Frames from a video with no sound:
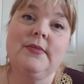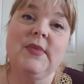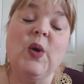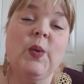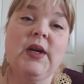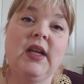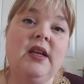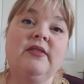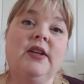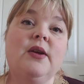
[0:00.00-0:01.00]
No one
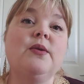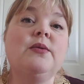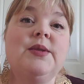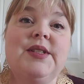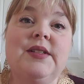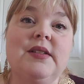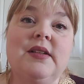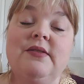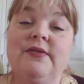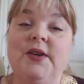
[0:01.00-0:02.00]
even knows
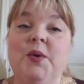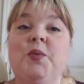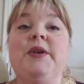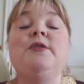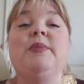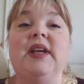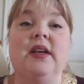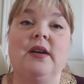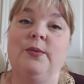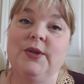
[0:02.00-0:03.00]
if there will
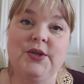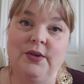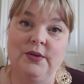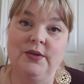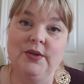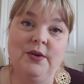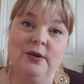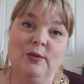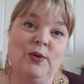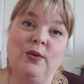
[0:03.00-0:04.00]
be a return to
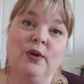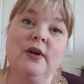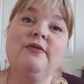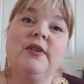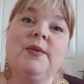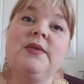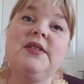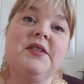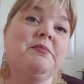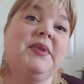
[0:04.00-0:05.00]
normal or if we will
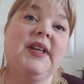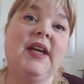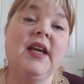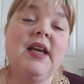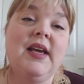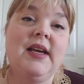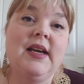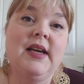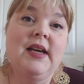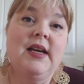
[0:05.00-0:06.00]
simply
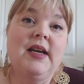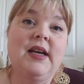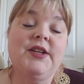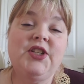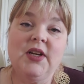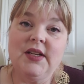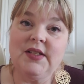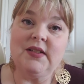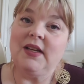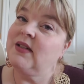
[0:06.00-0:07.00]

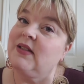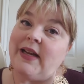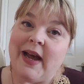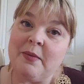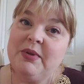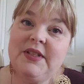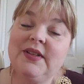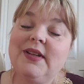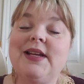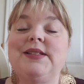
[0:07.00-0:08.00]
adjust and adapt
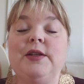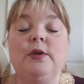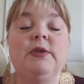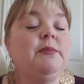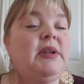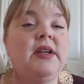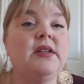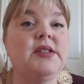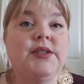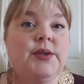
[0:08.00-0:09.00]
as human
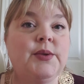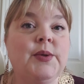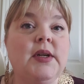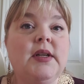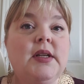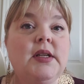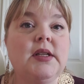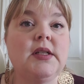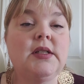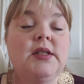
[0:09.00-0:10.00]
beings do
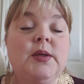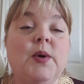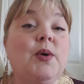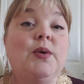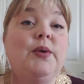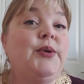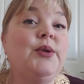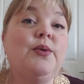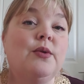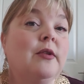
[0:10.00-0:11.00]
to a whole
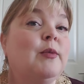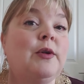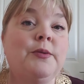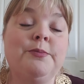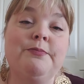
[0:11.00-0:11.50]
new normal.